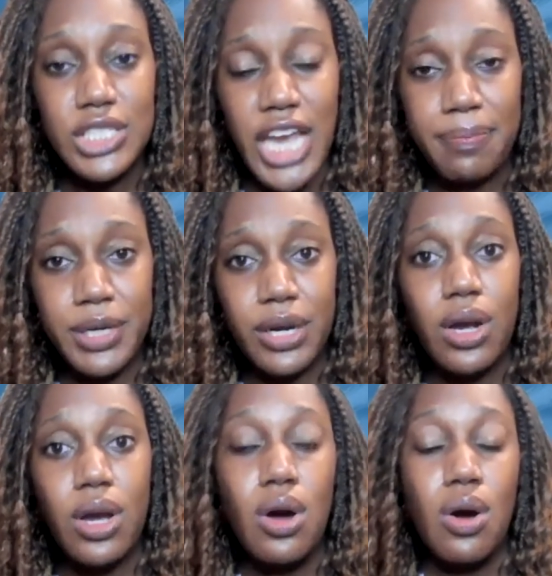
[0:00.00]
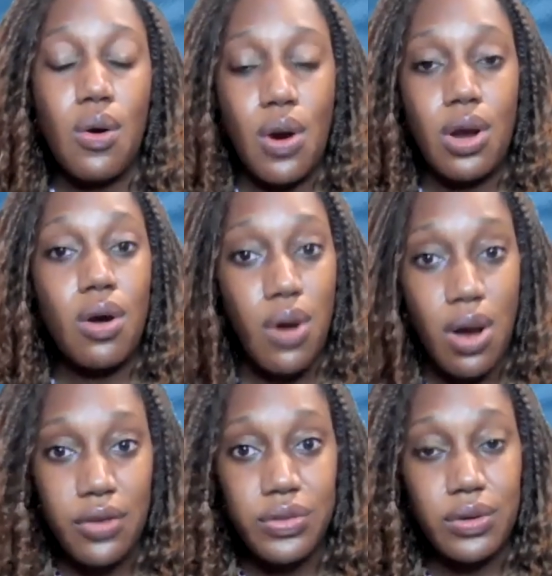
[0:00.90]
chapter or
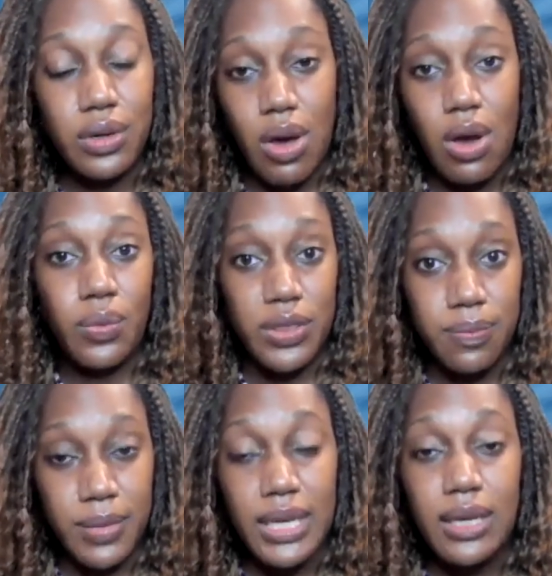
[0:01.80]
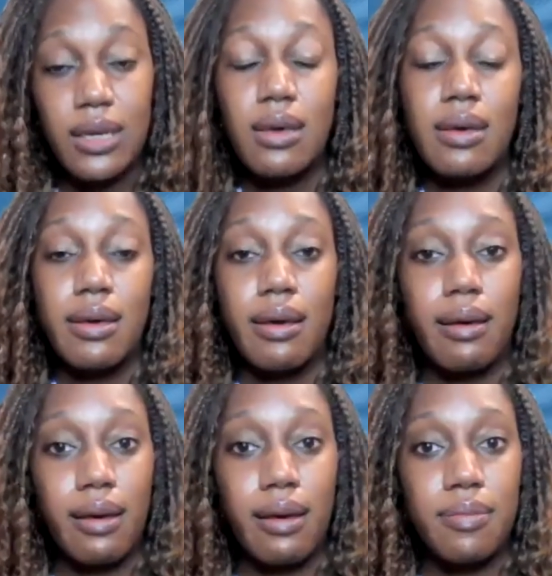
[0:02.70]
co-authored along with me.
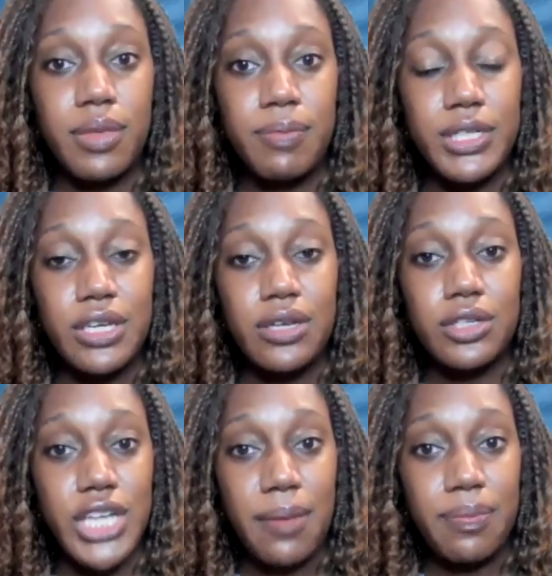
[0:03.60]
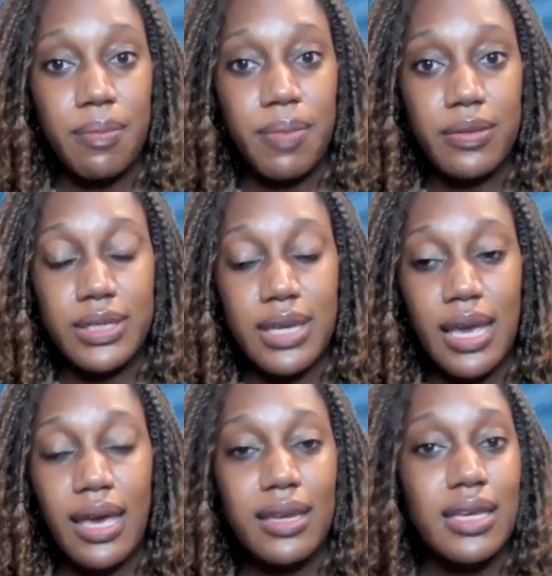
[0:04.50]
the particular chapter about the
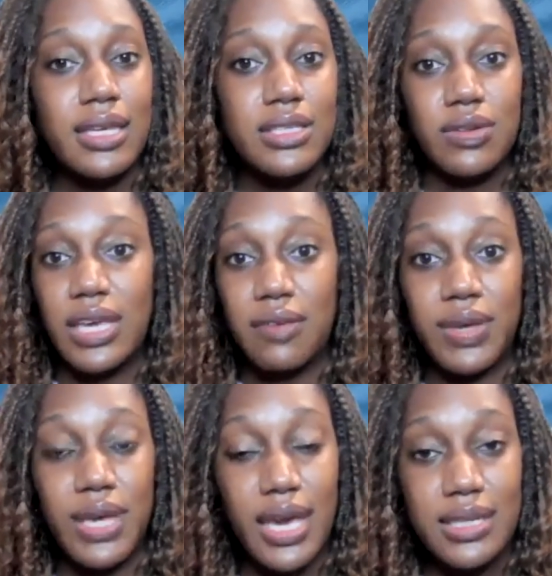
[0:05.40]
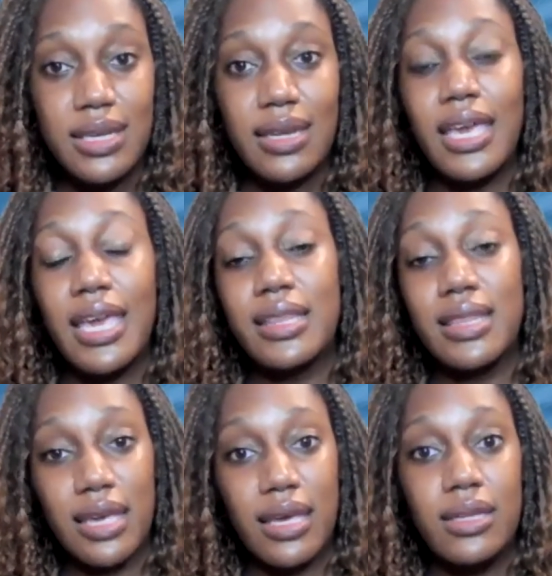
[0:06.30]
dad. So they give a case study, and
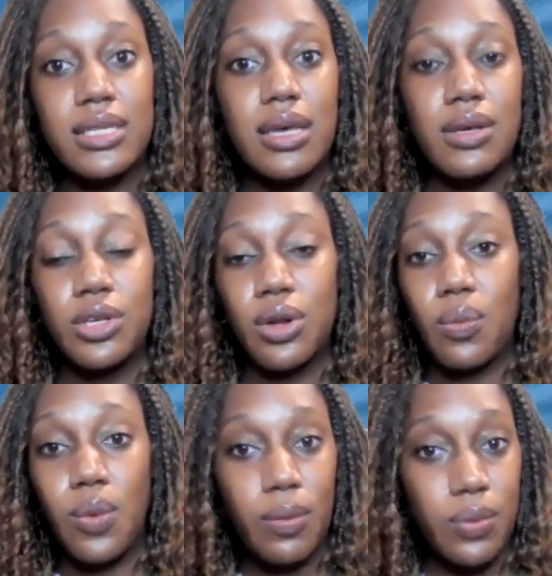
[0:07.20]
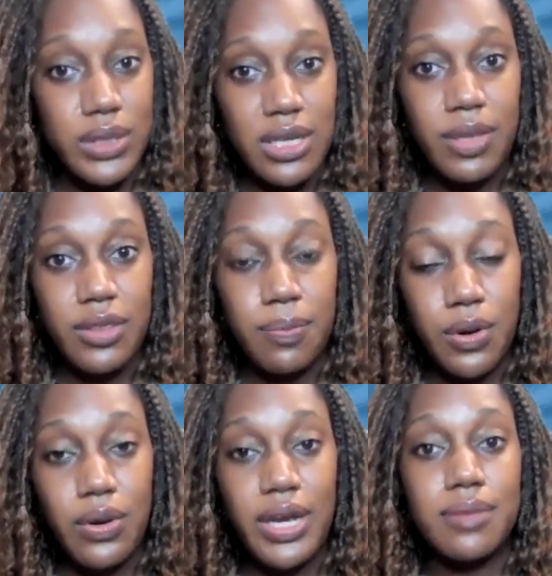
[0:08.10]
then, what were some of the
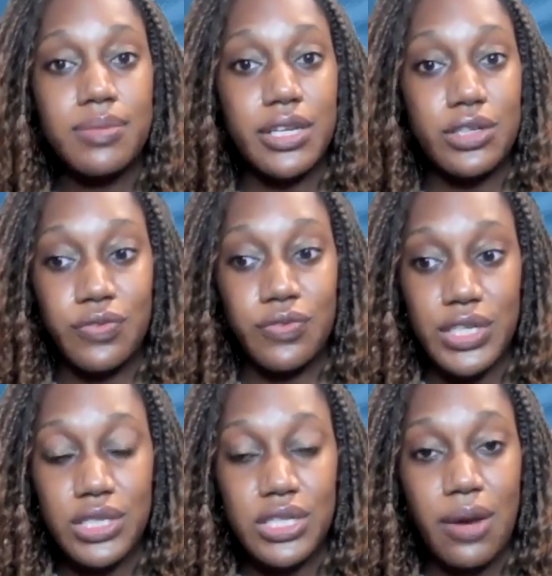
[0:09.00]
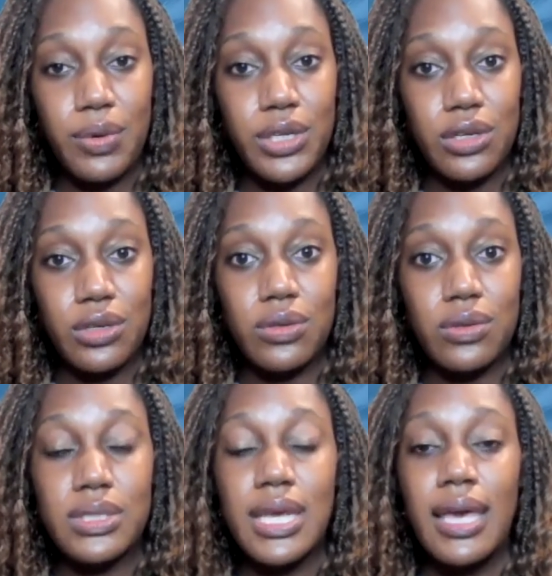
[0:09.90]
programs and interventions that were
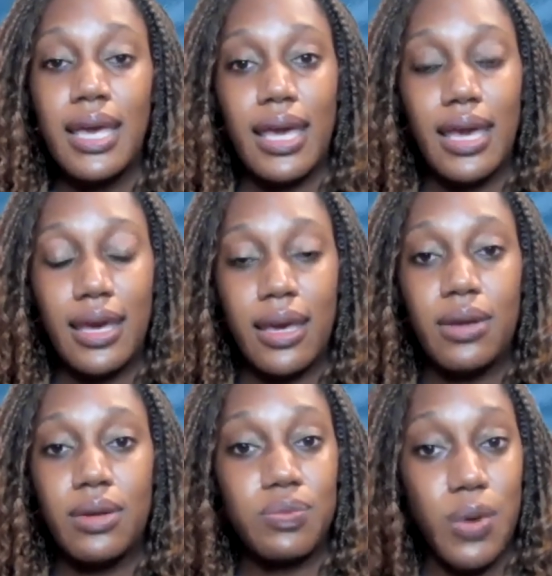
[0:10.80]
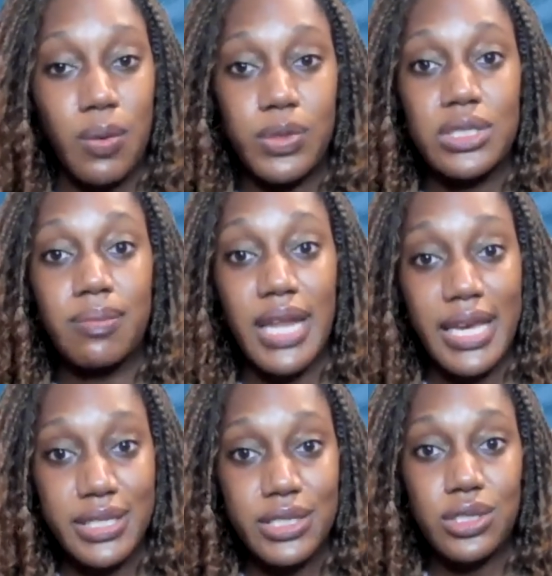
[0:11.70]
used, and what were some
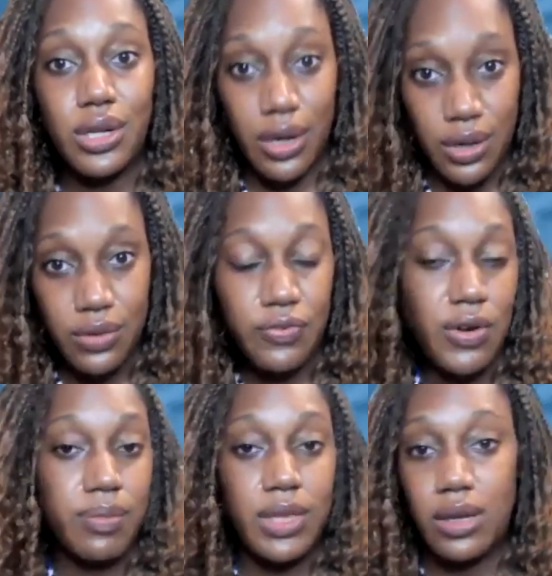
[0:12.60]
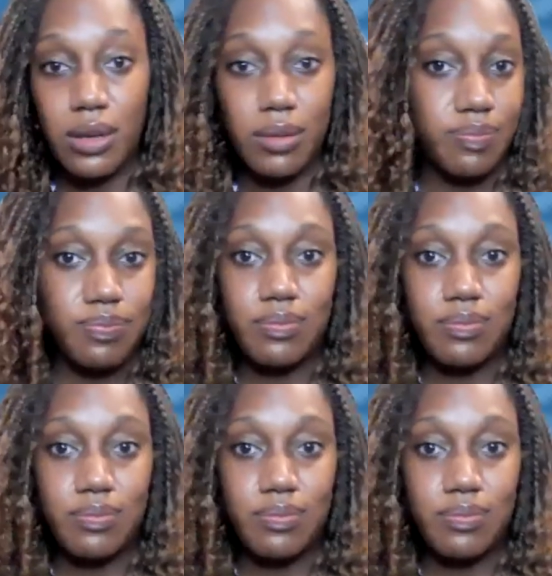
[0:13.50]
lessons learned from the